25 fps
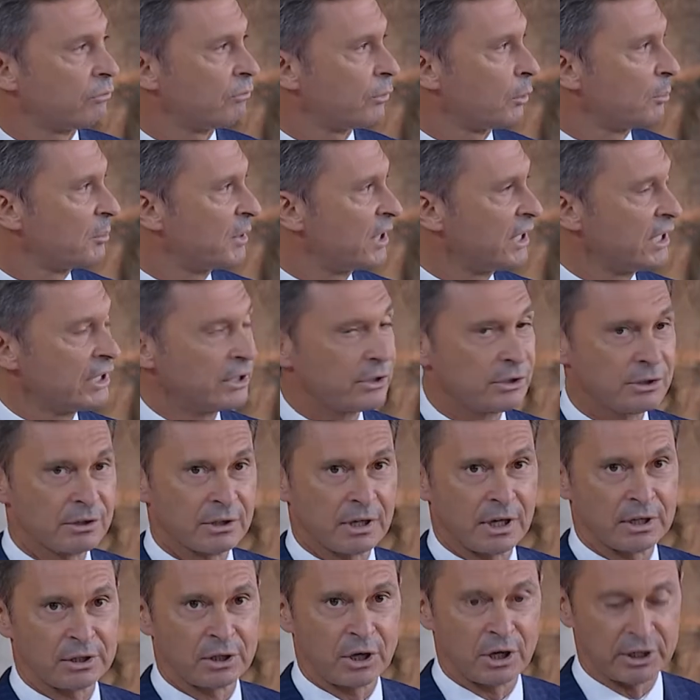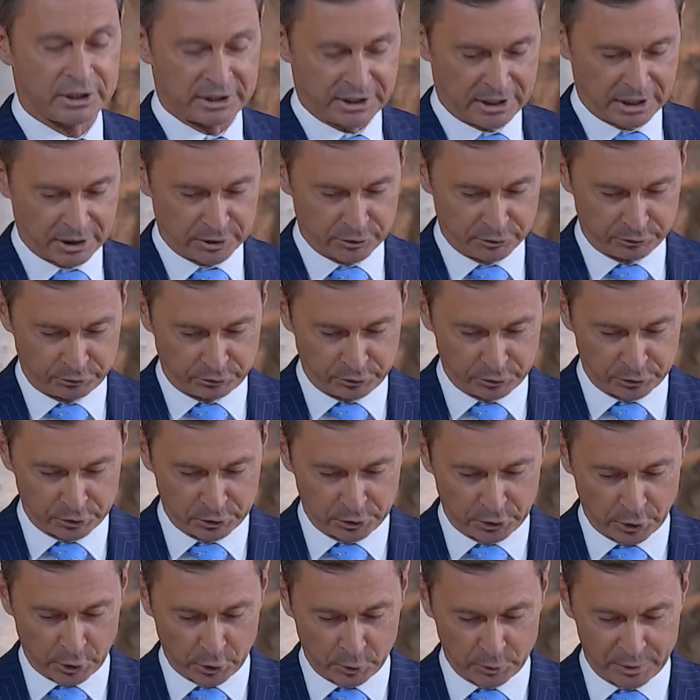from here, and I encourage you to
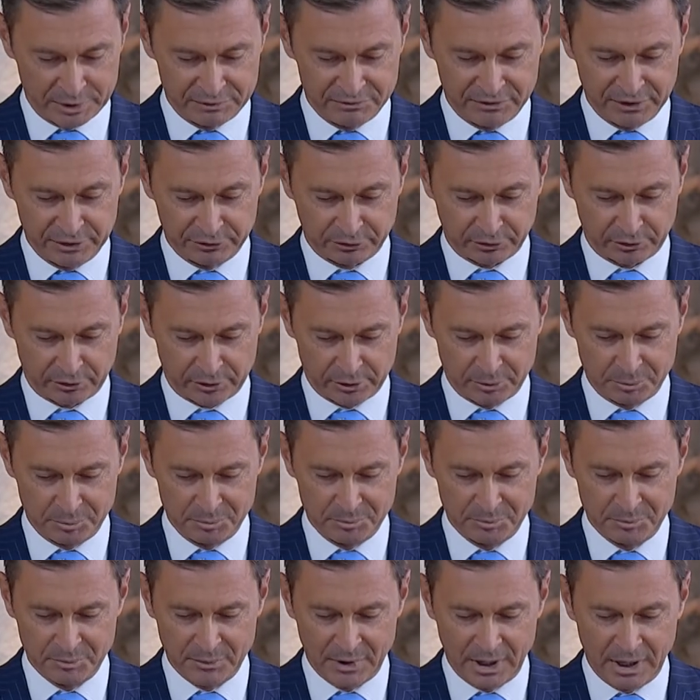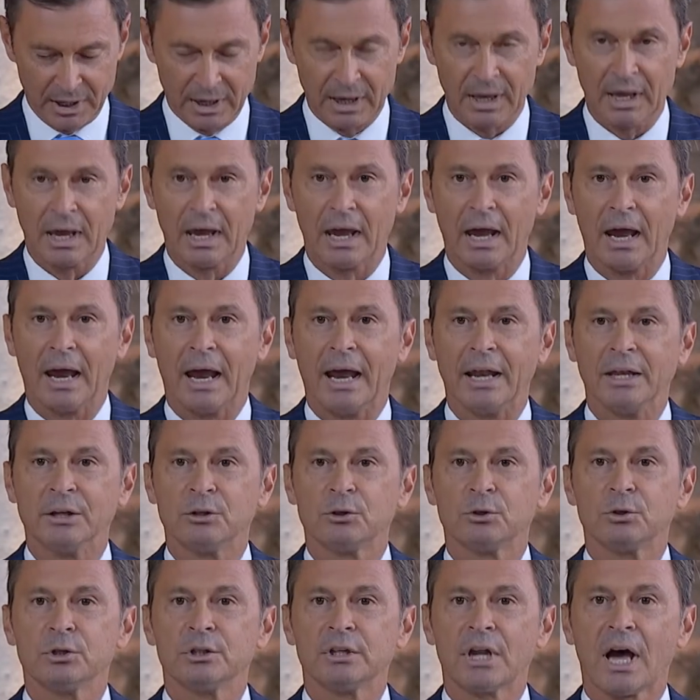go and visit them. And
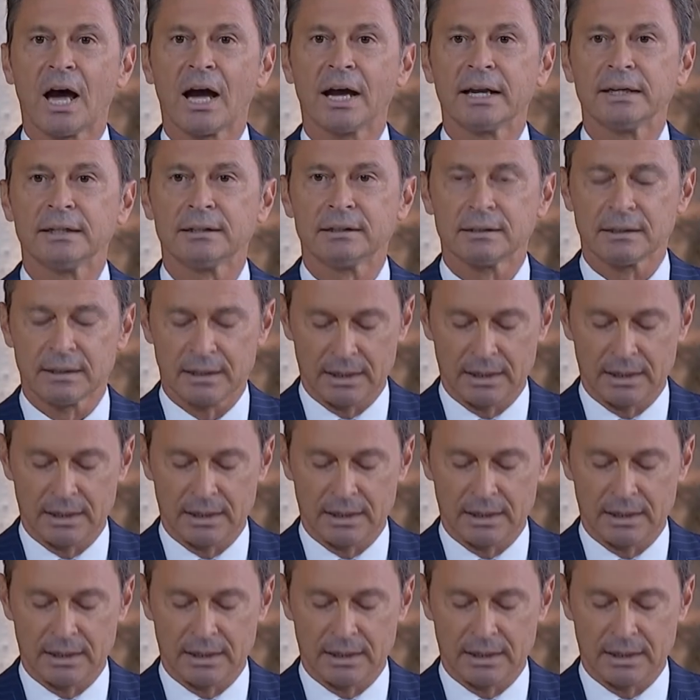tonight,